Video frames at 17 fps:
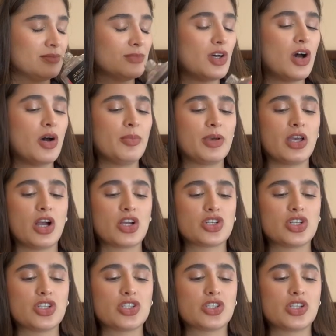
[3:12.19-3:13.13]
oh my
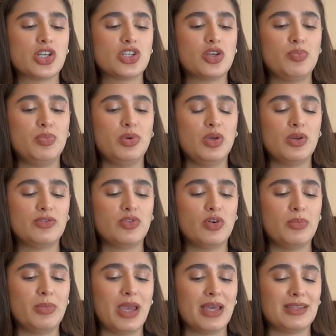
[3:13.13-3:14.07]
gosh, it's such a
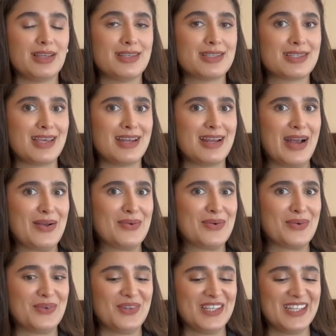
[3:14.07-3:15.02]
beautiful manly scent. I
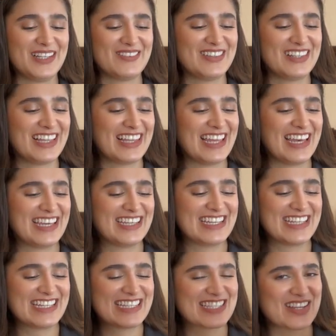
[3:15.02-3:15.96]
really, really like
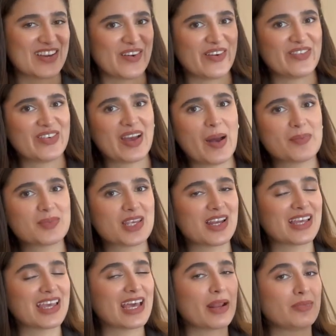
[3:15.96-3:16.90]
it. So if it comes out
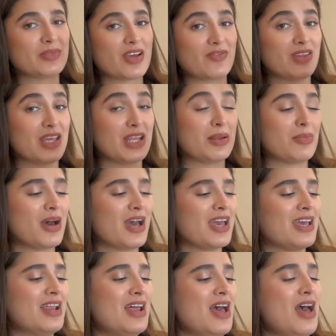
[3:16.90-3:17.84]
again, I'm definitely gonna buy
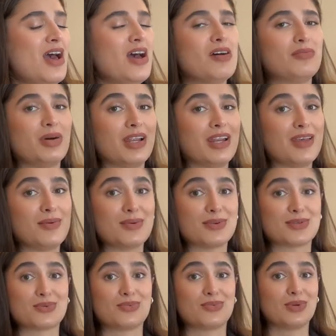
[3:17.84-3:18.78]
it, but it
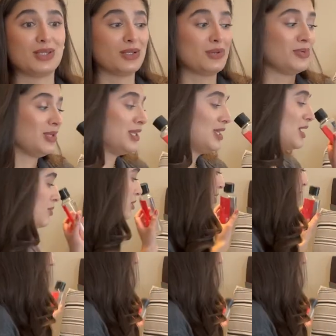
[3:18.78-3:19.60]
was really, really yummy.